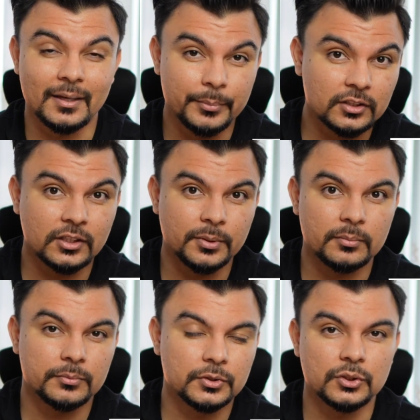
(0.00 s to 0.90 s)
a building
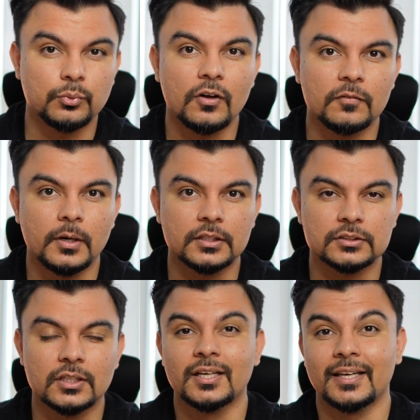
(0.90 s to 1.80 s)
permit within 12 months,
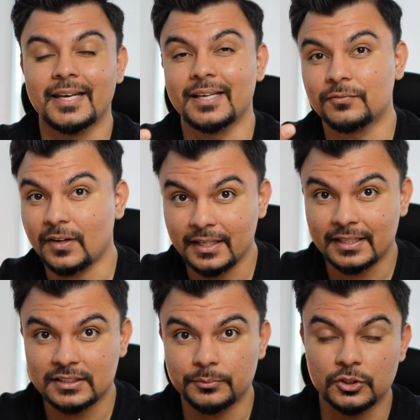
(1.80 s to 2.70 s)
getting
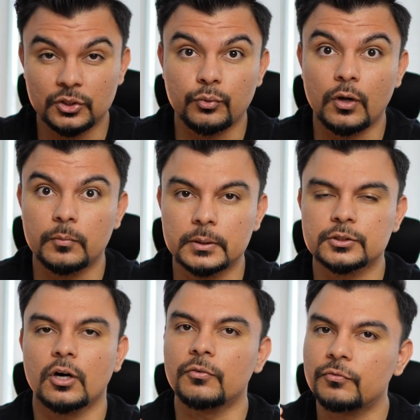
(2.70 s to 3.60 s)
financing within 12 months,
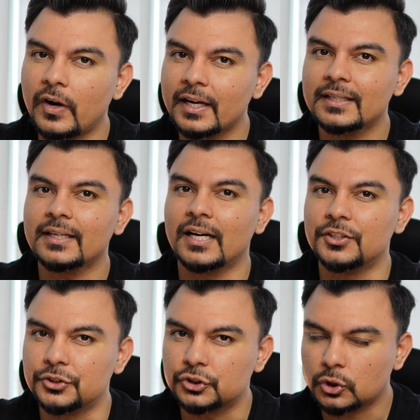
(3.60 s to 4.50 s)
or filing a
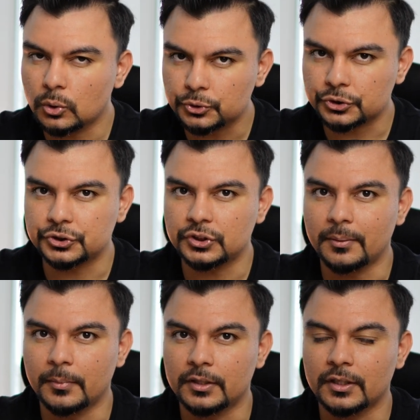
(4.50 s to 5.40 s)
disclosure
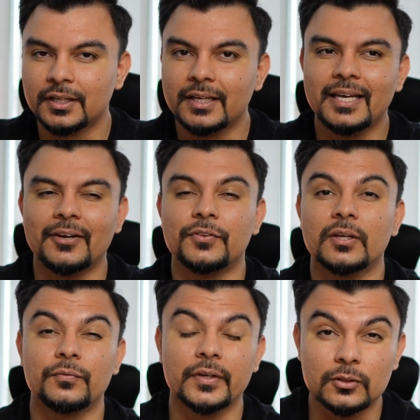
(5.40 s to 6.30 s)
statement, if they
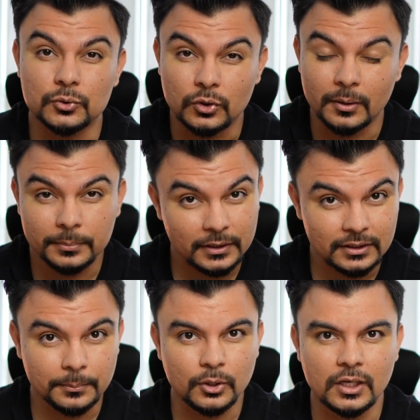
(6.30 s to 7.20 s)
fail to complete
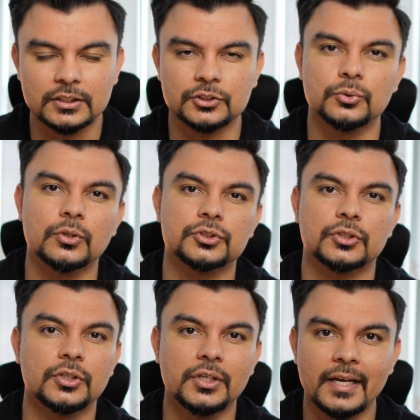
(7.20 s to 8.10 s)
the project to a
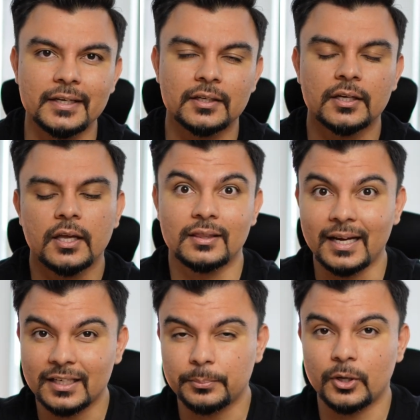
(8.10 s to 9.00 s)
certain date,
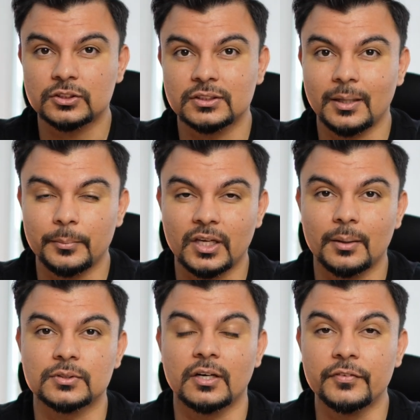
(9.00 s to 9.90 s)
that deposit then
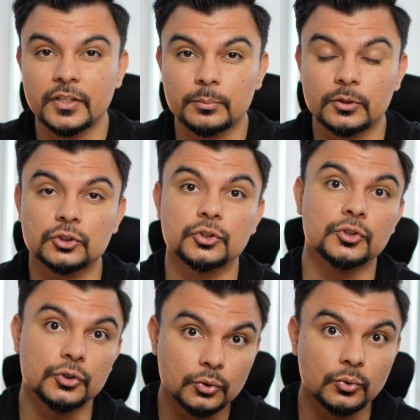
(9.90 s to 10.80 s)
becomes available to
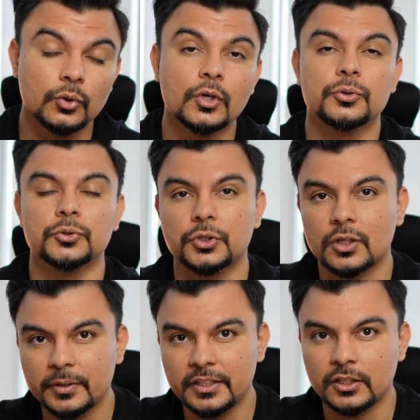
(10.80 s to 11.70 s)
you to
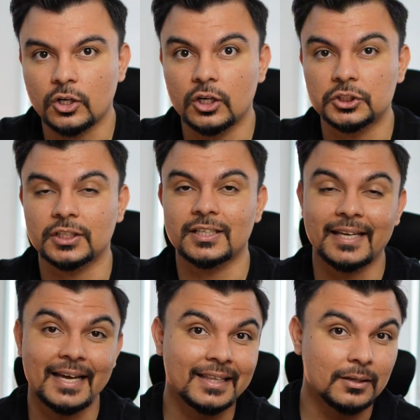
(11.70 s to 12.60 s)
terminate the contract and
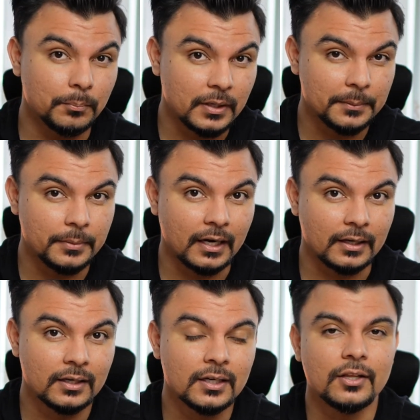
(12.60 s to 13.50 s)
get their money back.
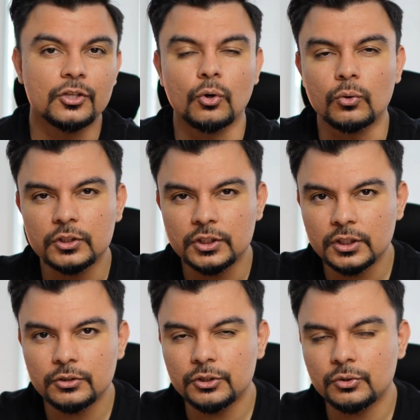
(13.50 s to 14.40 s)
The only thing
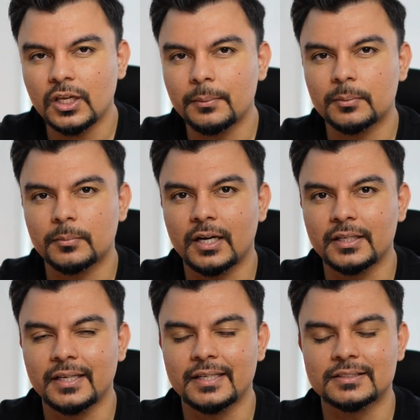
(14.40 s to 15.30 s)
you need to keep in mind
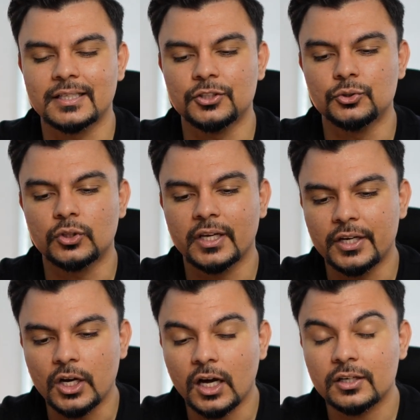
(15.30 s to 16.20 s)
is that you
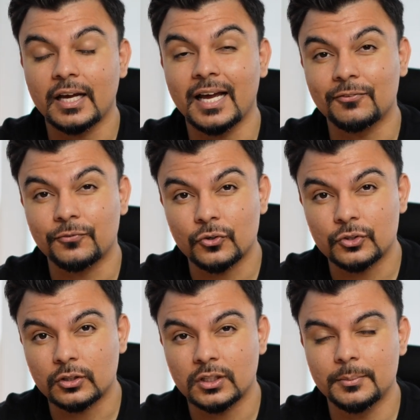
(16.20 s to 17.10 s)
cannot have
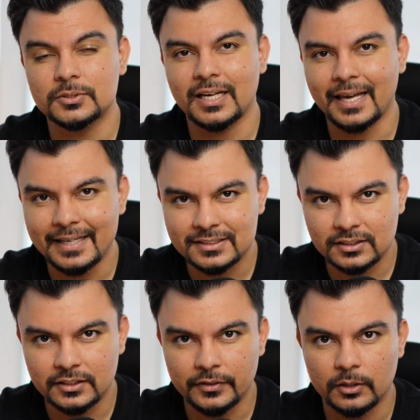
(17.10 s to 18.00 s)
further claims against the
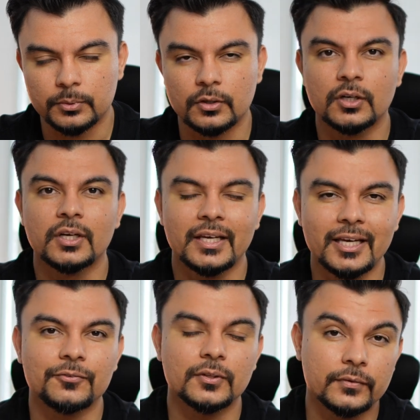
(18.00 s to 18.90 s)
developer
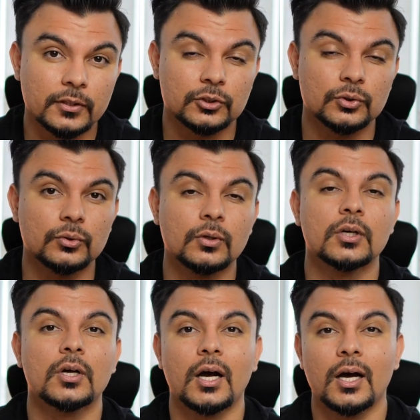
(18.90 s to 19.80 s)
if they fail to
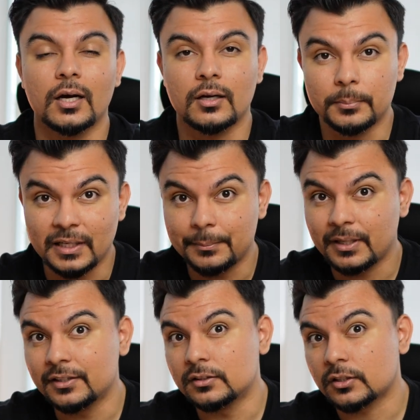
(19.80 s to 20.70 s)
comply
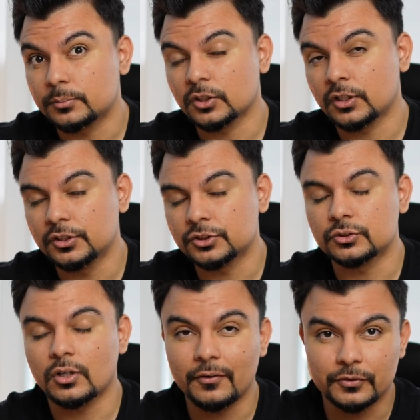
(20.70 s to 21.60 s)
by the terms and conditions
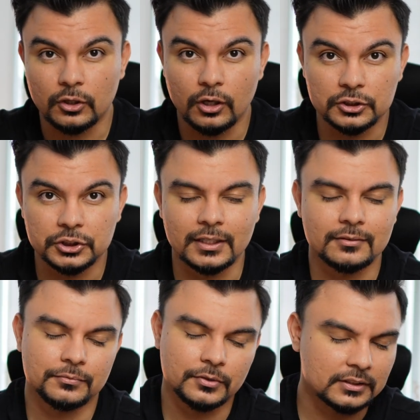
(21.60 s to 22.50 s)
of the contract.
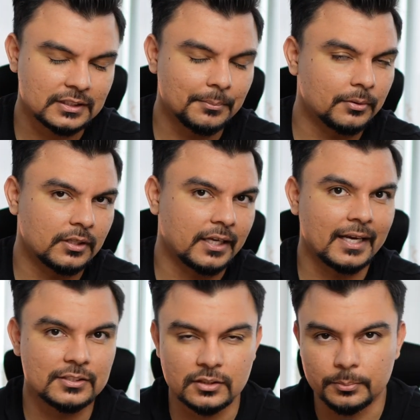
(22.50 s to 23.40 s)
For example, they
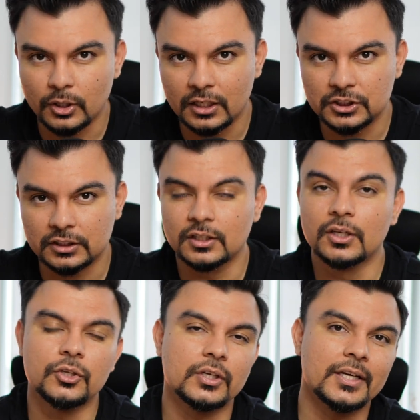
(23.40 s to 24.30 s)
cancel the project,
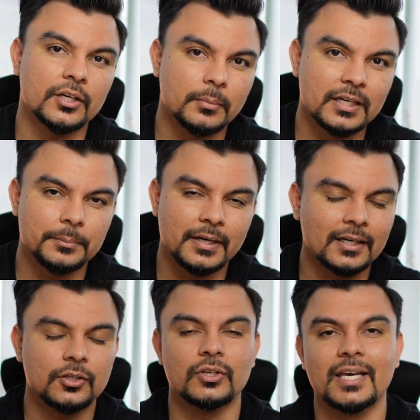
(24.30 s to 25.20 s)
you get your money back,
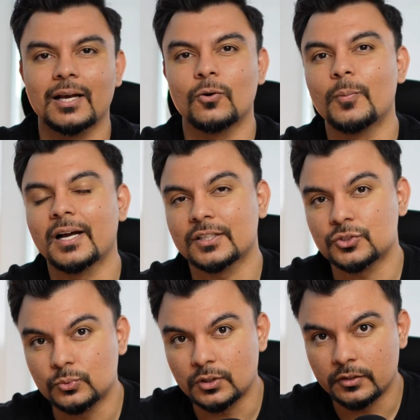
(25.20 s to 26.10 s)
you can't go back and
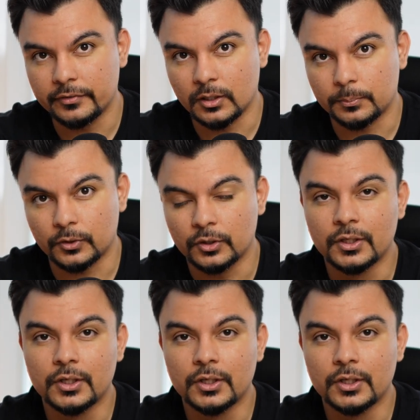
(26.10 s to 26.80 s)
sue the developer.